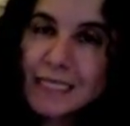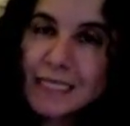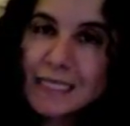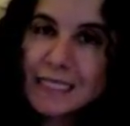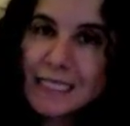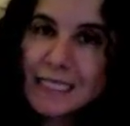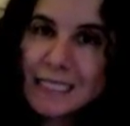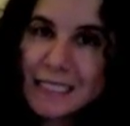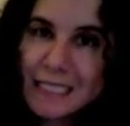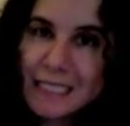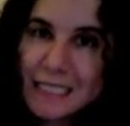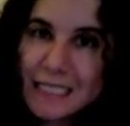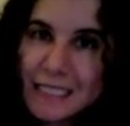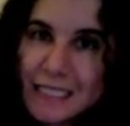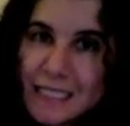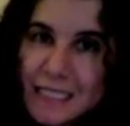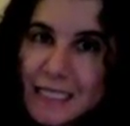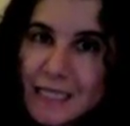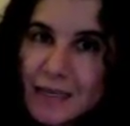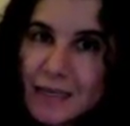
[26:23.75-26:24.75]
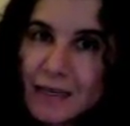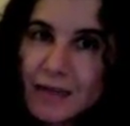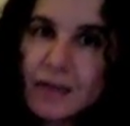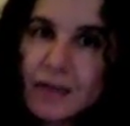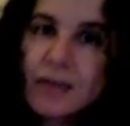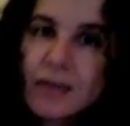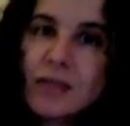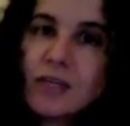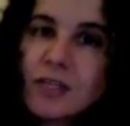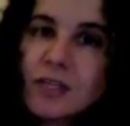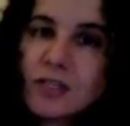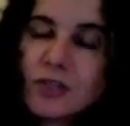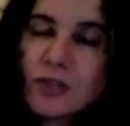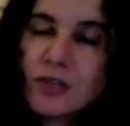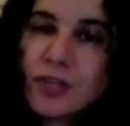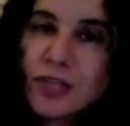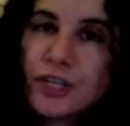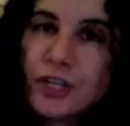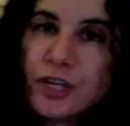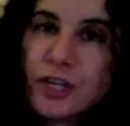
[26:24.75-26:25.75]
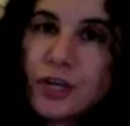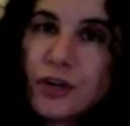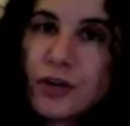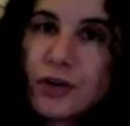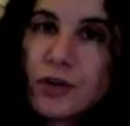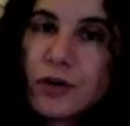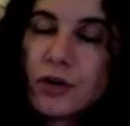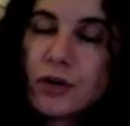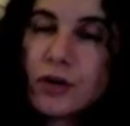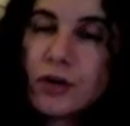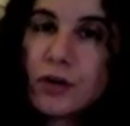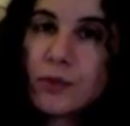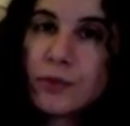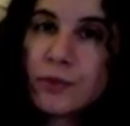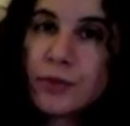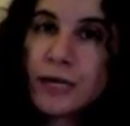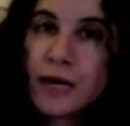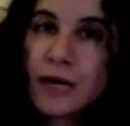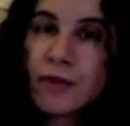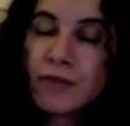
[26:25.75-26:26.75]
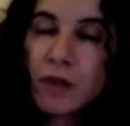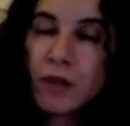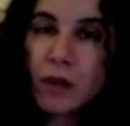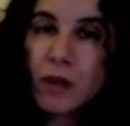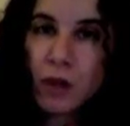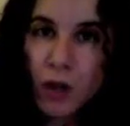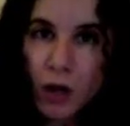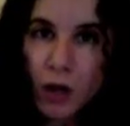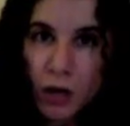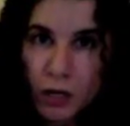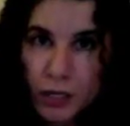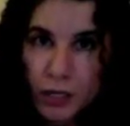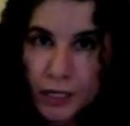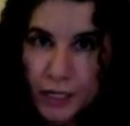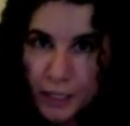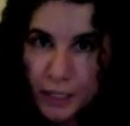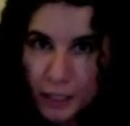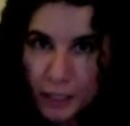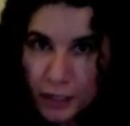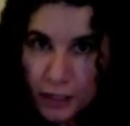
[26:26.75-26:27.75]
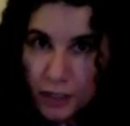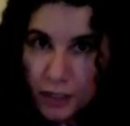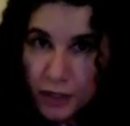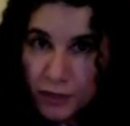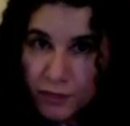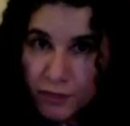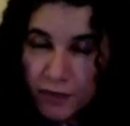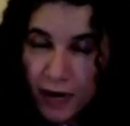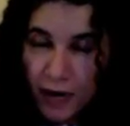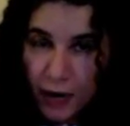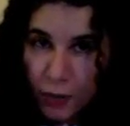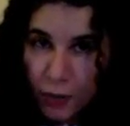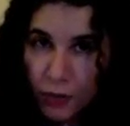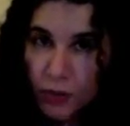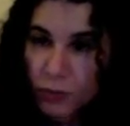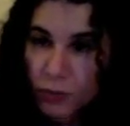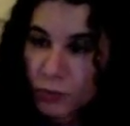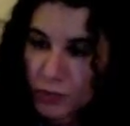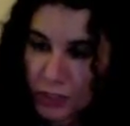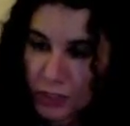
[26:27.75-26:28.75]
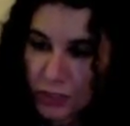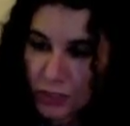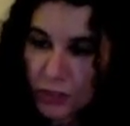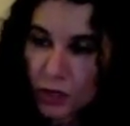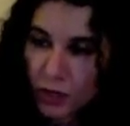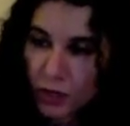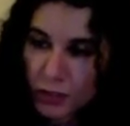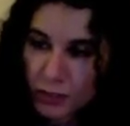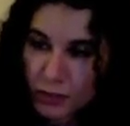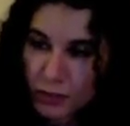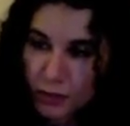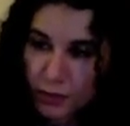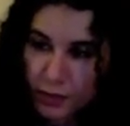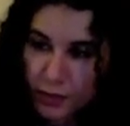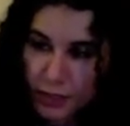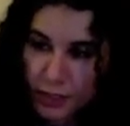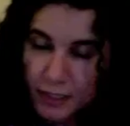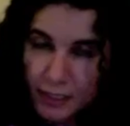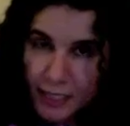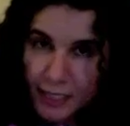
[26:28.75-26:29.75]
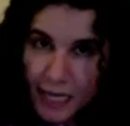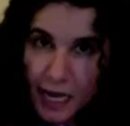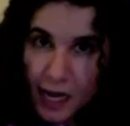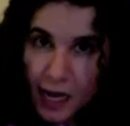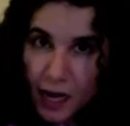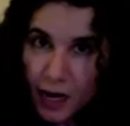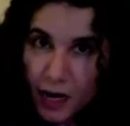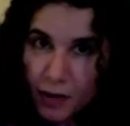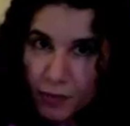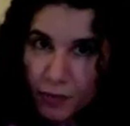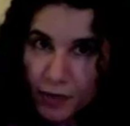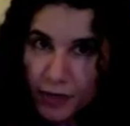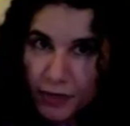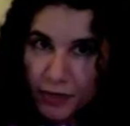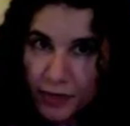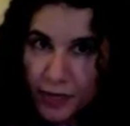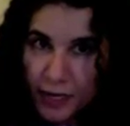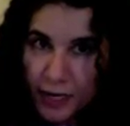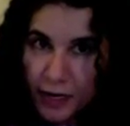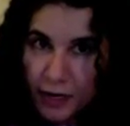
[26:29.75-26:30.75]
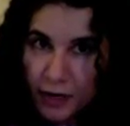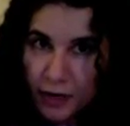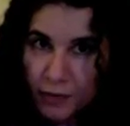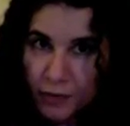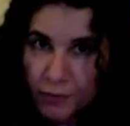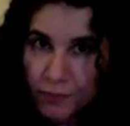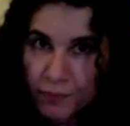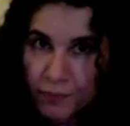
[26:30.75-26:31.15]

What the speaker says: Deek. So here we have the long E vowel, which is also this ya right there.